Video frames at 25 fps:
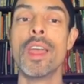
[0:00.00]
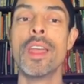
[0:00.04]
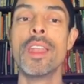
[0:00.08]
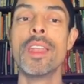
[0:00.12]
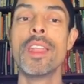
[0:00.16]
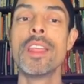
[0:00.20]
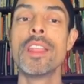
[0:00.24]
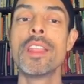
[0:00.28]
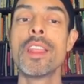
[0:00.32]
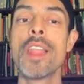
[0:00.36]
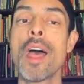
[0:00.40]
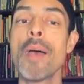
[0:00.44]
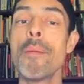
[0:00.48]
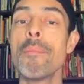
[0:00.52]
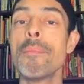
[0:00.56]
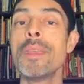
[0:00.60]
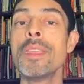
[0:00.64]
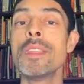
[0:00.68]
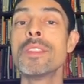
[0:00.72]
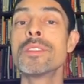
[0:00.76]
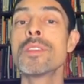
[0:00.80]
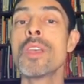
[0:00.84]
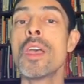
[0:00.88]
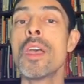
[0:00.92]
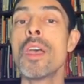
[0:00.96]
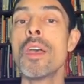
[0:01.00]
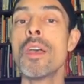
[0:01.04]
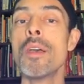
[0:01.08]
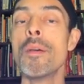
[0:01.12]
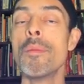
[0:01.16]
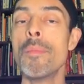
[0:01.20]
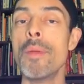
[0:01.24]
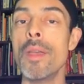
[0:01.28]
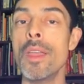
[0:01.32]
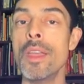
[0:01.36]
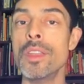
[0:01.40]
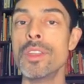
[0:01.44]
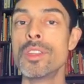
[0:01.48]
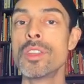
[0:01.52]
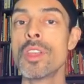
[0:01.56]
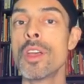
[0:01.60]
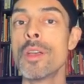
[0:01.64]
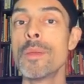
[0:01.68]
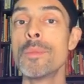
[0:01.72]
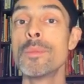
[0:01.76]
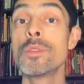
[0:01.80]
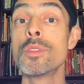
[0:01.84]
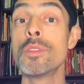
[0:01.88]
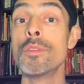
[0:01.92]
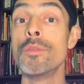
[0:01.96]
And that means, in
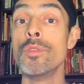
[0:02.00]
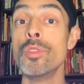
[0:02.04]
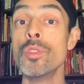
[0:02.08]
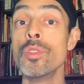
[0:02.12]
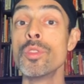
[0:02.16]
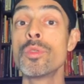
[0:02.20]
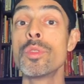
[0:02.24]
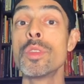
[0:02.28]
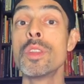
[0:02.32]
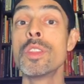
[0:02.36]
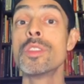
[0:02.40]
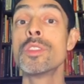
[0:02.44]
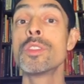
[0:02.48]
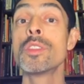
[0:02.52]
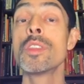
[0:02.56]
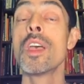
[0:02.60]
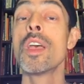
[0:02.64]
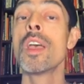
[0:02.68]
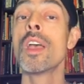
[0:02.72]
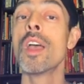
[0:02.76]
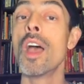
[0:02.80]
terms of nutrients,